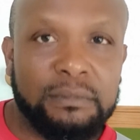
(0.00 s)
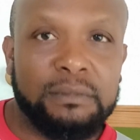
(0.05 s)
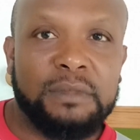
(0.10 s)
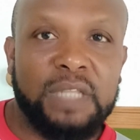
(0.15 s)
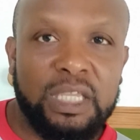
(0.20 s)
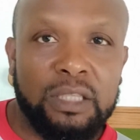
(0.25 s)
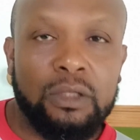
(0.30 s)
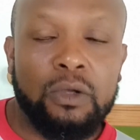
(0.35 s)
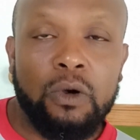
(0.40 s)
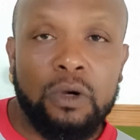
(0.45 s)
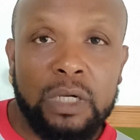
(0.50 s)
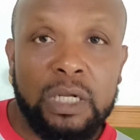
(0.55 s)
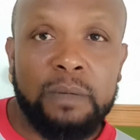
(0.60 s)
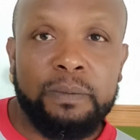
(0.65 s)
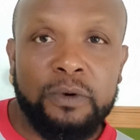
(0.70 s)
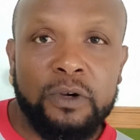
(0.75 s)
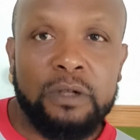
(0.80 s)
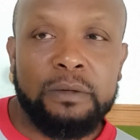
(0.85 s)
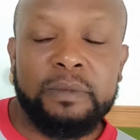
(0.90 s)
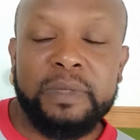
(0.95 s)
it dawned
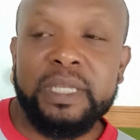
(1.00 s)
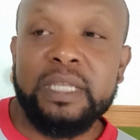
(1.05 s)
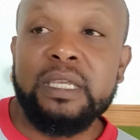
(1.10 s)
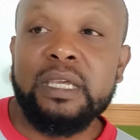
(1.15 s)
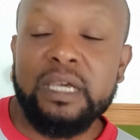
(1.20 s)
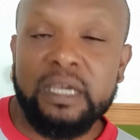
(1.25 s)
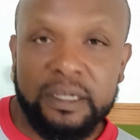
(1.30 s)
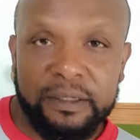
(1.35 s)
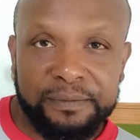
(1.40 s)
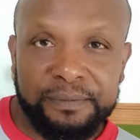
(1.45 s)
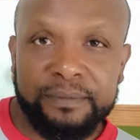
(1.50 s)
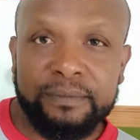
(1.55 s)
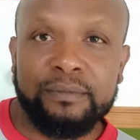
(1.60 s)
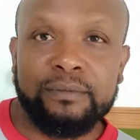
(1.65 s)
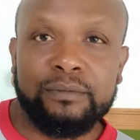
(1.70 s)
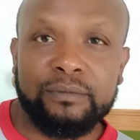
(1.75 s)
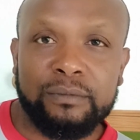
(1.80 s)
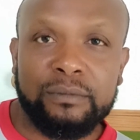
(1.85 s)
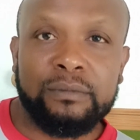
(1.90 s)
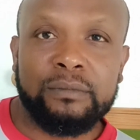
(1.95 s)
upon me, yeah,
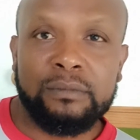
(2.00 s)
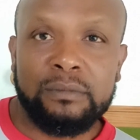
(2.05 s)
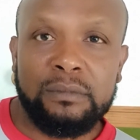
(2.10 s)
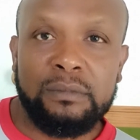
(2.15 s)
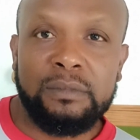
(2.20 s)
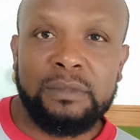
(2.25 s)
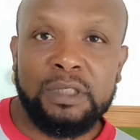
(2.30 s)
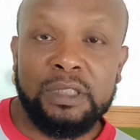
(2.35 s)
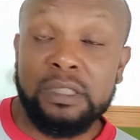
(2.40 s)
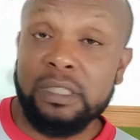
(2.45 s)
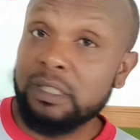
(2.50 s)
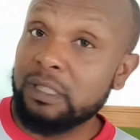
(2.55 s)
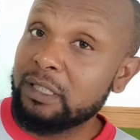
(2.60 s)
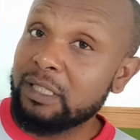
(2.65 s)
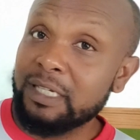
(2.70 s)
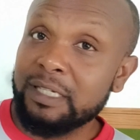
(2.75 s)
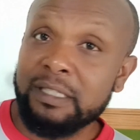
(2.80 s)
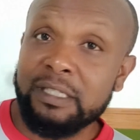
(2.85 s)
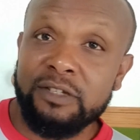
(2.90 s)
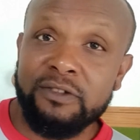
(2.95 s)
this
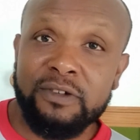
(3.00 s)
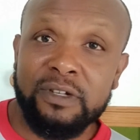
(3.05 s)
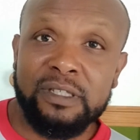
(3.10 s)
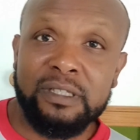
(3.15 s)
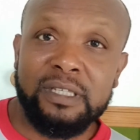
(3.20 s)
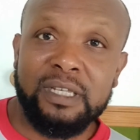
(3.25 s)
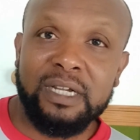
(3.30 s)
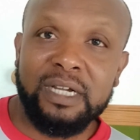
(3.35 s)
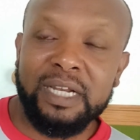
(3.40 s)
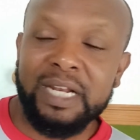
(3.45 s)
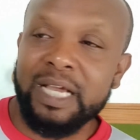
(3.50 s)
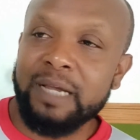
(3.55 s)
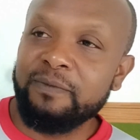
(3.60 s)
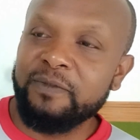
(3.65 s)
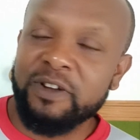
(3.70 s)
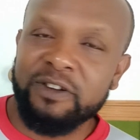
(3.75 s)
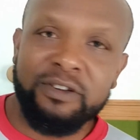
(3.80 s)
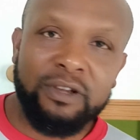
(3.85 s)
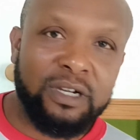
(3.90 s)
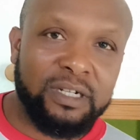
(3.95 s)
is a serious thing, and I'm
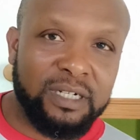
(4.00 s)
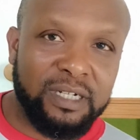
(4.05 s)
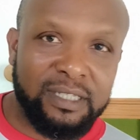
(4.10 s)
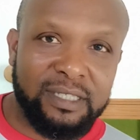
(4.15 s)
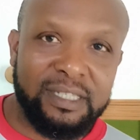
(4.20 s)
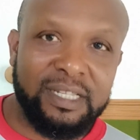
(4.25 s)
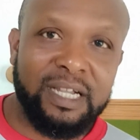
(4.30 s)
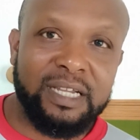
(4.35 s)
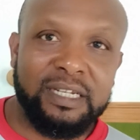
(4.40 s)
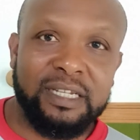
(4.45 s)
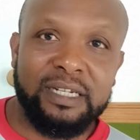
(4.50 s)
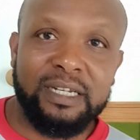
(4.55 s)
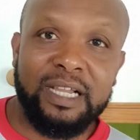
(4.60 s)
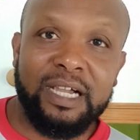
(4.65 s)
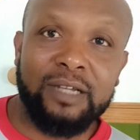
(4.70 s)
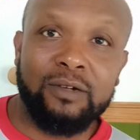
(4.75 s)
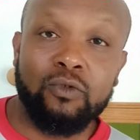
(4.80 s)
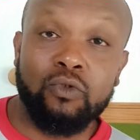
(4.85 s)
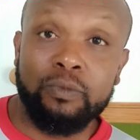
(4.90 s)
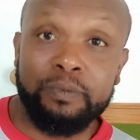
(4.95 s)
very understanding
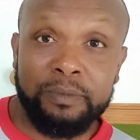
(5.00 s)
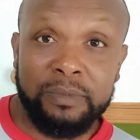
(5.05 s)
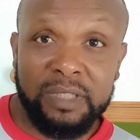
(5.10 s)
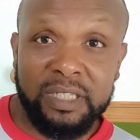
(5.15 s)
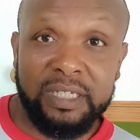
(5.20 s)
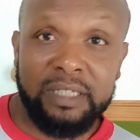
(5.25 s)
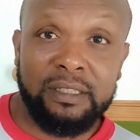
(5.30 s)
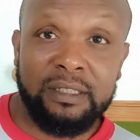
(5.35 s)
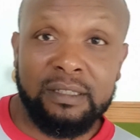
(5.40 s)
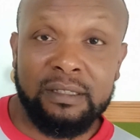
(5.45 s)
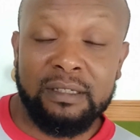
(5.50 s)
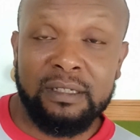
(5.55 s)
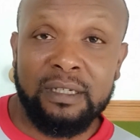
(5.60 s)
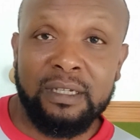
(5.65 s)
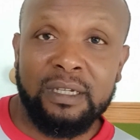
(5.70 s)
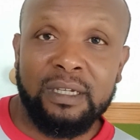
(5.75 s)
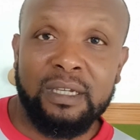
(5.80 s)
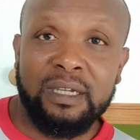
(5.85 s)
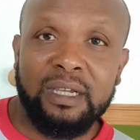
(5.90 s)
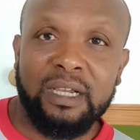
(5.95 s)
and open to it.
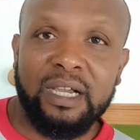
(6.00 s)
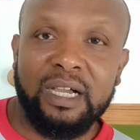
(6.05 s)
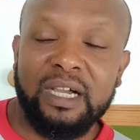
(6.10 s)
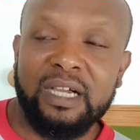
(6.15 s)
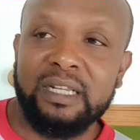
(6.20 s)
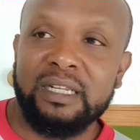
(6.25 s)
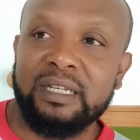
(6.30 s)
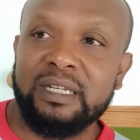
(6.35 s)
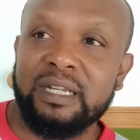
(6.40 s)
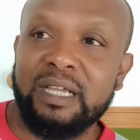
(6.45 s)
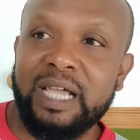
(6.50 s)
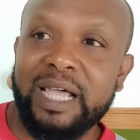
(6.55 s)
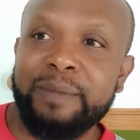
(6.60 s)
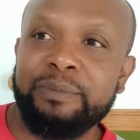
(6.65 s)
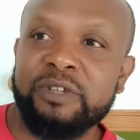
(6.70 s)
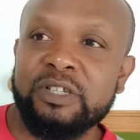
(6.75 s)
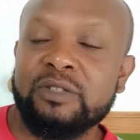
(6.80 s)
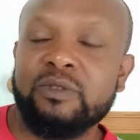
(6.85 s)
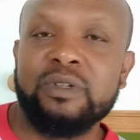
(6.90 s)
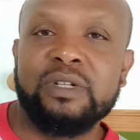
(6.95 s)
And
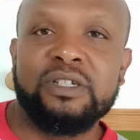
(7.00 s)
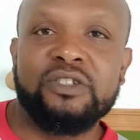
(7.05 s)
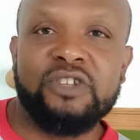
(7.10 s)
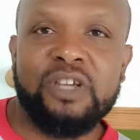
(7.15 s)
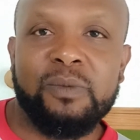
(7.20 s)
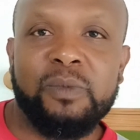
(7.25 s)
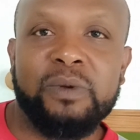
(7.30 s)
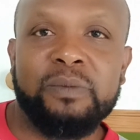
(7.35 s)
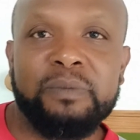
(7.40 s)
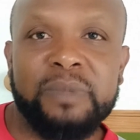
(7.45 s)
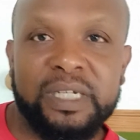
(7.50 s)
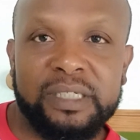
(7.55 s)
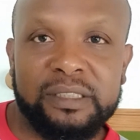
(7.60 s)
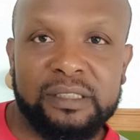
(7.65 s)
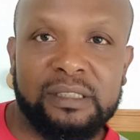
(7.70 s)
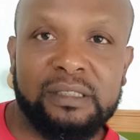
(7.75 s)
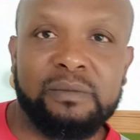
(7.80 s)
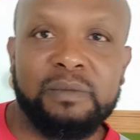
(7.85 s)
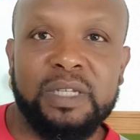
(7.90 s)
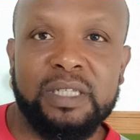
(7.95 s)
I'm just gonna try my
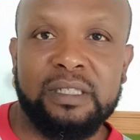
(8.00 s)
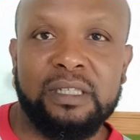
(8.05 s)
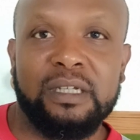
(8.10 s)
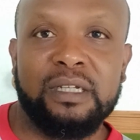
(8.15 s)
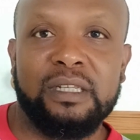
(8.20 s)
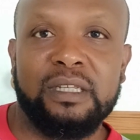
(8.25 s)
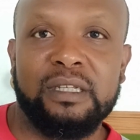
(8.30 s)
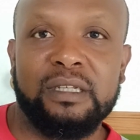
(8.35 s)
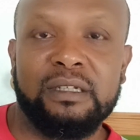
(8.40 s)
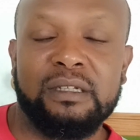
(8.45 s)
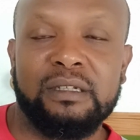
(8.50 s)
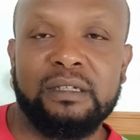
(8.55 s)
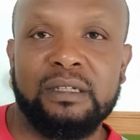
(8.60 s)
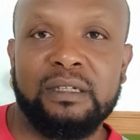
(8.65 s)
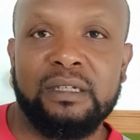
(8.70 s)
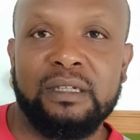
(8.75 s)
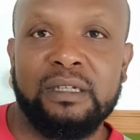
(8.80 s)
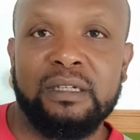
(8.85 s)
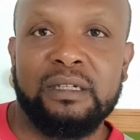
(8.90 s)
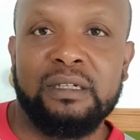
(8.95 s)
best, basically,
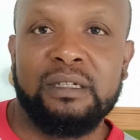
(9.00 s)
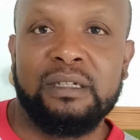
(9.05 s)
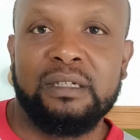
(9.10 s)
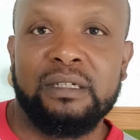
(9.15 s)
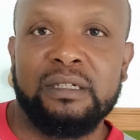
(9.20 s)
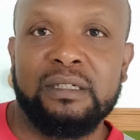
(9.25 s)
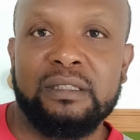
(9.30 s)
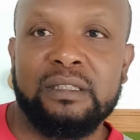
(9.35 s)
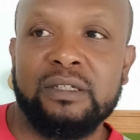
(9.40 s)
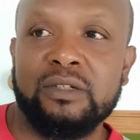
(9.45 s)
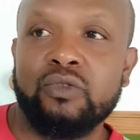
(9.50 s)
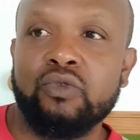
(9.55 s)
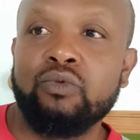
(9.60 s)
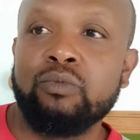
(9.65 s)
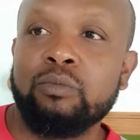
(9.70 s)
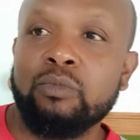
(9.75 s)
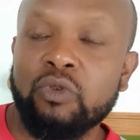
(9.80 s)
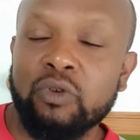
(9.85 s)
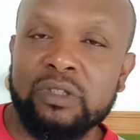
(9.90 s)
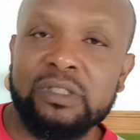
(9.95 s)
to do
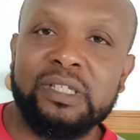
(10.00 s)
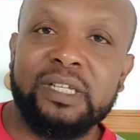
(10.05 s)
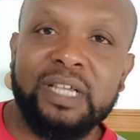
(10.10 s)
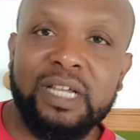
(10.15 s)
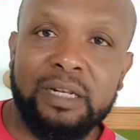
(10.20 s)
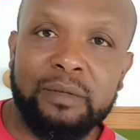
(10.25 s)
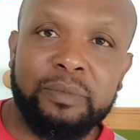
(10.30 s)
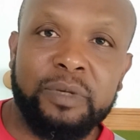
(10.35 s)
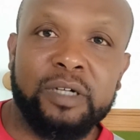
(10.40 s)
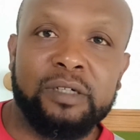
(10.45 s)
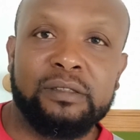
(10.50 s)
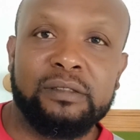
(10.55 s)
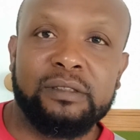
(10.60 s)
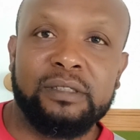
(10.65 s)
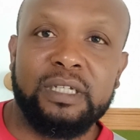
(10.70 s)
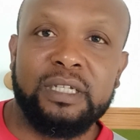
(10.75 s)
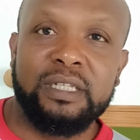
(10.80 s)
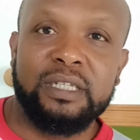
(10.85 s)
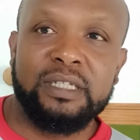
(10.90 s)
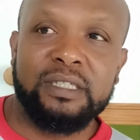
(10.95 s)
more to help her
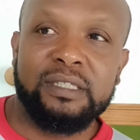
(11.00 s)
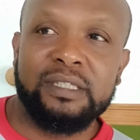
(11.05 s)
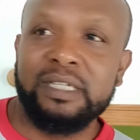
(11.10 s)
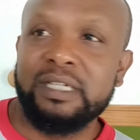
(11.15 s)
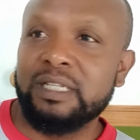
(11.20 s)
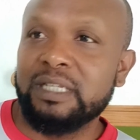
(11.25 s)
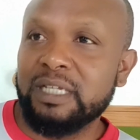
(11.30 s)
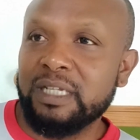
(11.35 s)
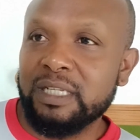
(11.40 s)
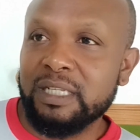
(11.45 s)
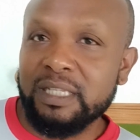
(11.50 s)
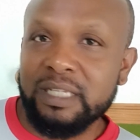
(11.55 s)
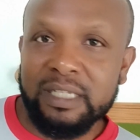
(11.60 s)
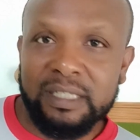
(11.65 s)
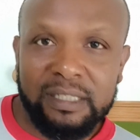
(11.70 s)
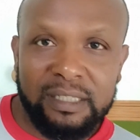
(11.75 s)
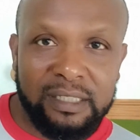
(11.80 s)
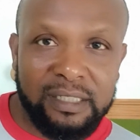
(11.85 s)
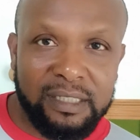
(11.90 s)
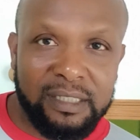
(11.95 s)
in this
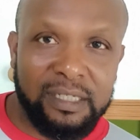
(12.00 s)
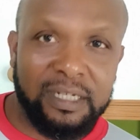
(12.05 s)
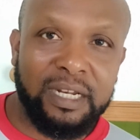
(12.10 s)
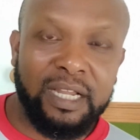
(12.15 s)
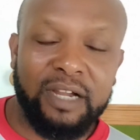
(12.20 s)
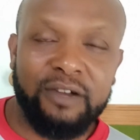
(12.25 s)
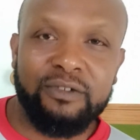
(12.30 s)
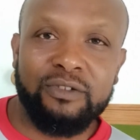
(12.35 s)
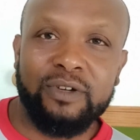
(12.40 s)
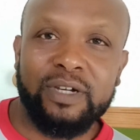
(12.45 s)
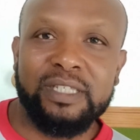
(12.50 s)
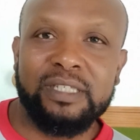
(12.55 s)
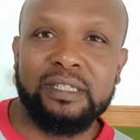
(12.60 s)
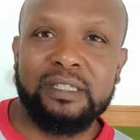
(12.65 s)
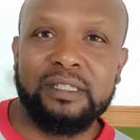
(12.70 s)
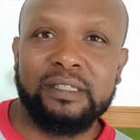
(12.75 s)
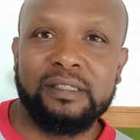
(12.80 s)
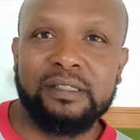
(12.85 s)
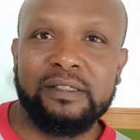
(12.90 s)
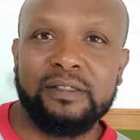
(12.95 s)
scenario as
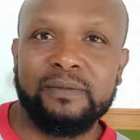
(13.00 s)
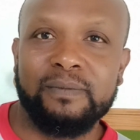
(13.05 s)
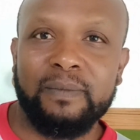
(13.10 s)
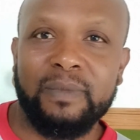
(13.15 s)
it is.